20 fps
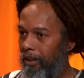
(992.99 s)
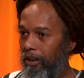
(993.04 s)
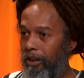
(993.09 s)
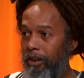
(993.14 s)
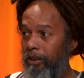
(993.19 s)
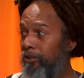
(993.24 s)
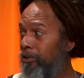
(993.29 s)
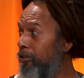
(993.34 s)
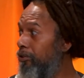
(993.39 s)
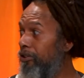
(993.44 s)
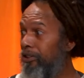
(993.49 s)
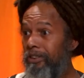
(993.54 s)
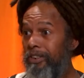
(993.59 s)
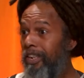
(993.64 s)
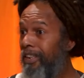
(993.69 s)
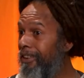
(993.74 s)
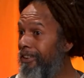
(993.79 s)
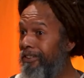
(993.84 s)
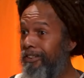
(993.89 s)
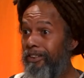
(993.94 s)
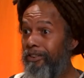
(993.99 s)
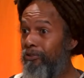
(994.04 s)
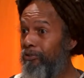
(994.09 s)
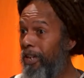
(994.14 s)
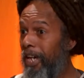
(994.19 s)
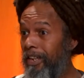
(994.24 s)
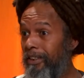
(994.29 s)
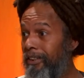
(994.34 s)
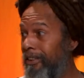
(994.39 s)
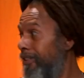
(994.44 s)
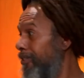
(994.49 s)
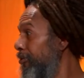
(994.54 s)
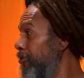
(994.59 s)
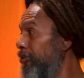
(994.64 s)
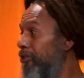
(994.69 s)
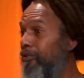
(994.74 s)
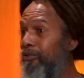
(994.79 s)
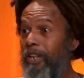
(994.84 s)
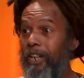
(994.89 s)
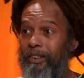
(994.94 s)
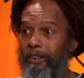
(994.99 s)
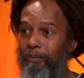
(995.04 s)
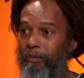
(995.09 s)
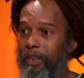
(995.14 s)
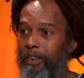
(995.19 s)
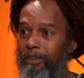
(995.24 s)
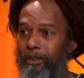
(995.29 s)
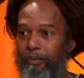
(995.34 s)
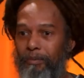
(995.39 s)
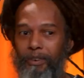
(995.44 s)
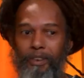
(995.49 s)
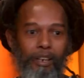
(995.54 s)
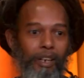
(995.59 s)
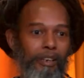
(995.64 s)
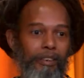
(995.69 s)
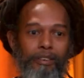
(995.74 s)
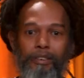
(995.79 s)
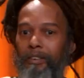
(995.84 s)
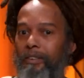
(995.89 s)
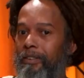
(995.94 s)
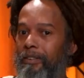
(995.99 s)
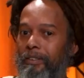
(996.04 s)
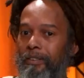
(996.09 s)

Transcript: or you just get distracted. You're distracted by something else.